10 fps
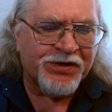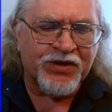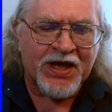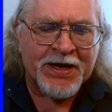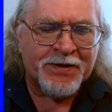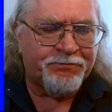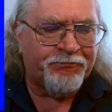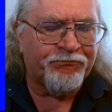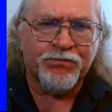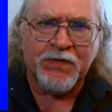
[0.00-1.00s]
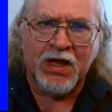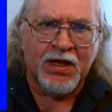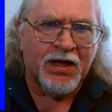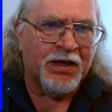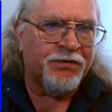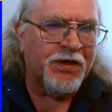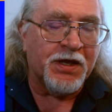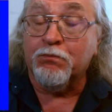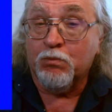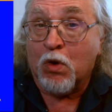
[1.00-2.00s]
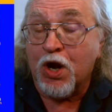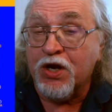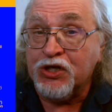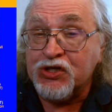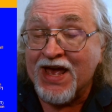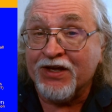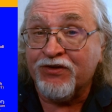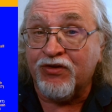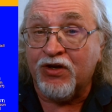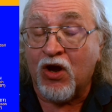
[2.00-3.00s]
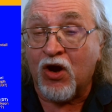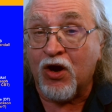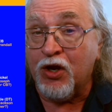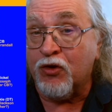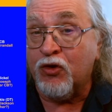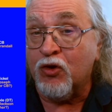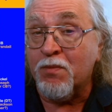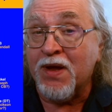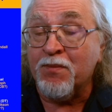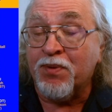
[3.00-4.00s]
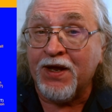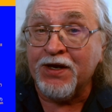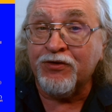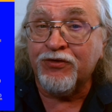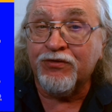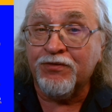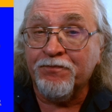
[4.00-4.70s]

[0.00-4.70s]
side, I think Martin and Jackson are your 2 main players.